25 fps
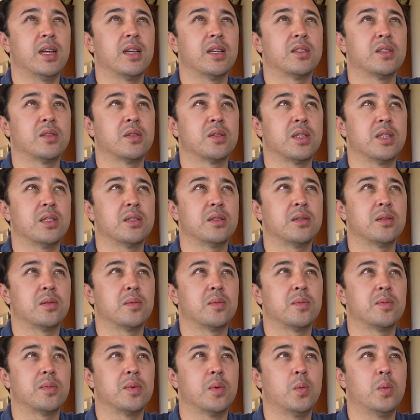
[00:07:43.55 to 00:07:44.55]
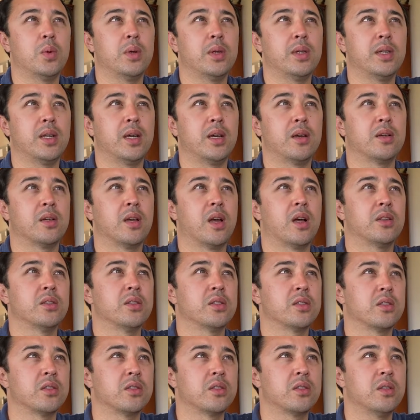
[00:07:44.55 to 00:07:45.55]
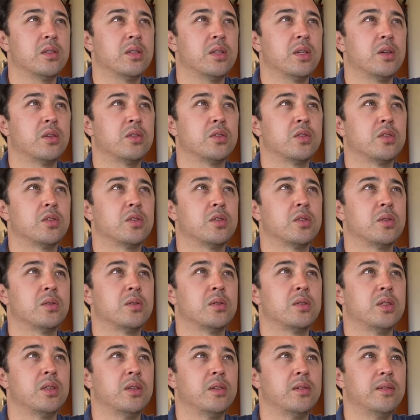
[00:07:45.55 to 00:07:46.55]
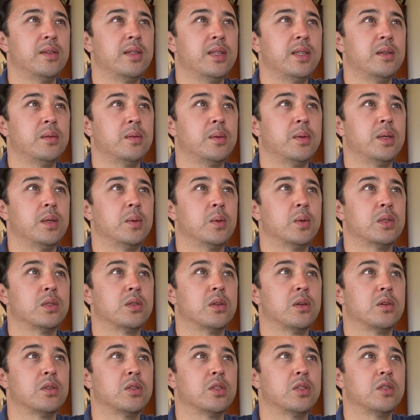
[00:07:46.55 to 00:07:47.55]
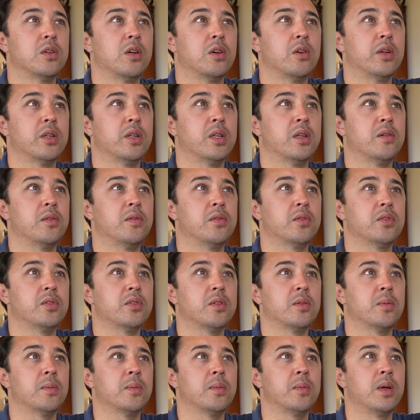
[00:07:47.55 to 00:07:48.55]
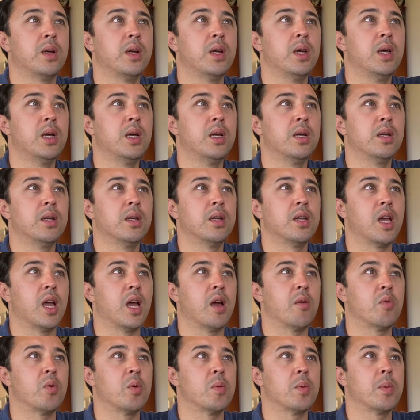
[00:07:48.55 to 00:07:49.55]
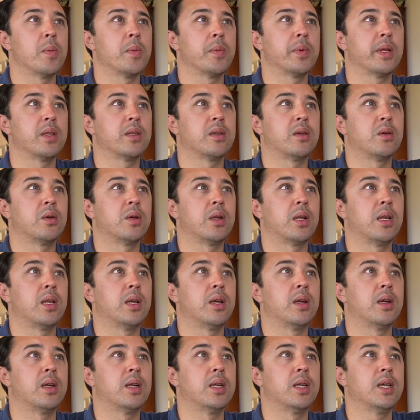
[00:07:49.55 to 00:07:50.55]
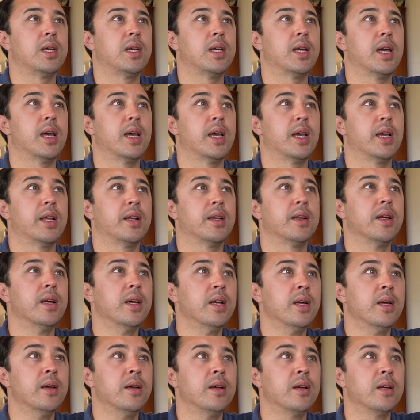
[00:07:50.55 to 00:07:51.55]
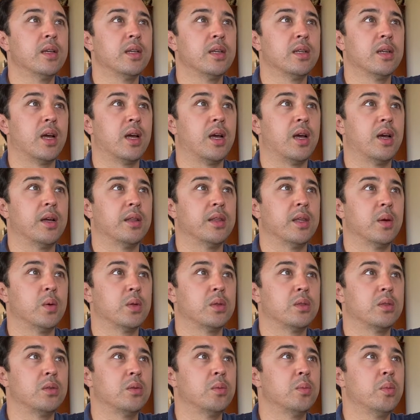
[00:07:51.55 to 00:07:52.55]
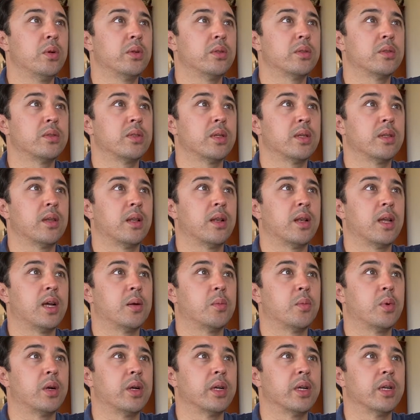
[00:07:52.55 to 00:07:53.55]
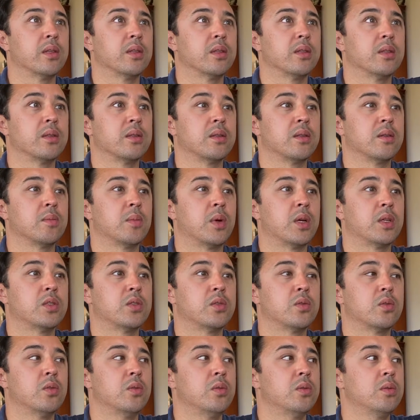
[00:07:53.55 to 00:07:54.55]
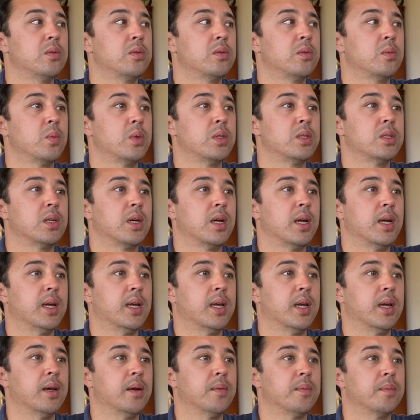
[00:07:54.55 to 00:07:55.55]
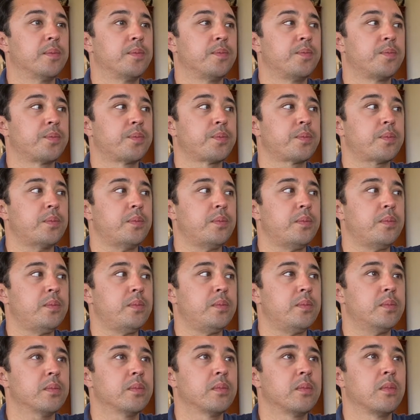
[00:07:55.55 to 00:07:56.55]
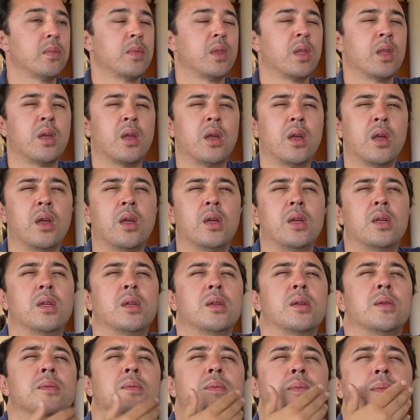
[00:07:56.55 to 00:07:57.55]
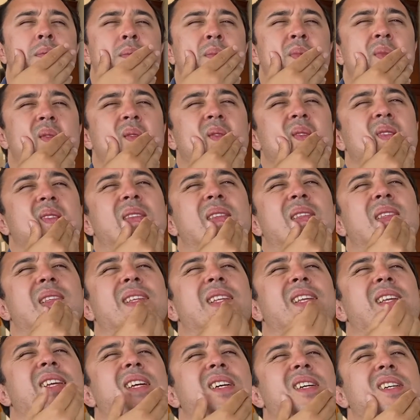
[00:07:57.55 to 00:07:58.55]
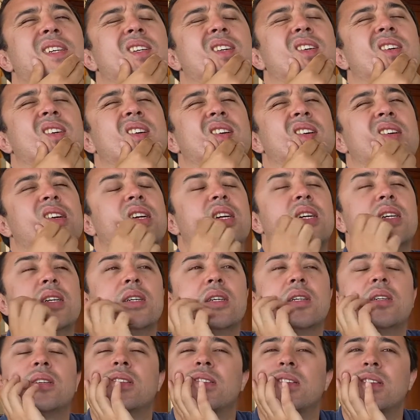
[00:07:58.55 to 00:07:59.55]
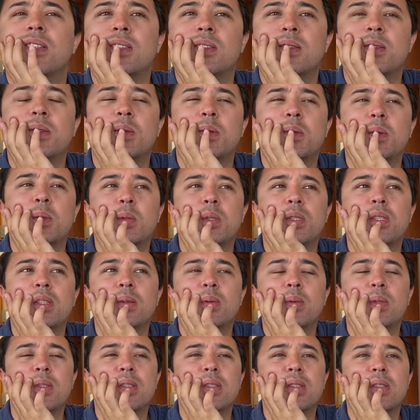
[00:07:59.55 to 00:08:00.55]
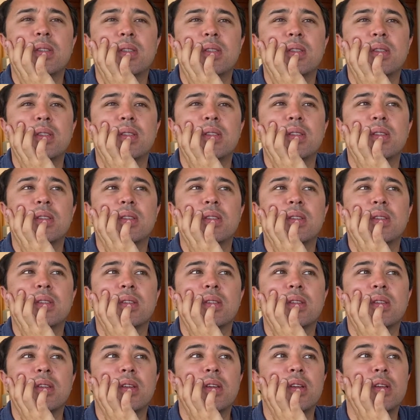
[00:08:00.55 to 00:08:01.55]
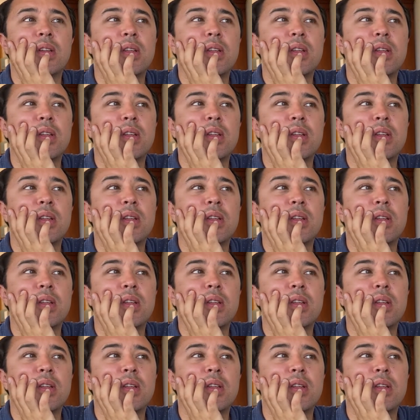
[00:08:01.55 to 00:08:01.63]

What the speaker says: So that's the one. Hans Kazan I also saw on TV. We saw a show in Hilversum. I remember that clearly, and there were 2 books in the library in my school, which I... Which year was then? We're not going to pry how older you are, but what year did you then... You're talking about libraries. Young people don't know what...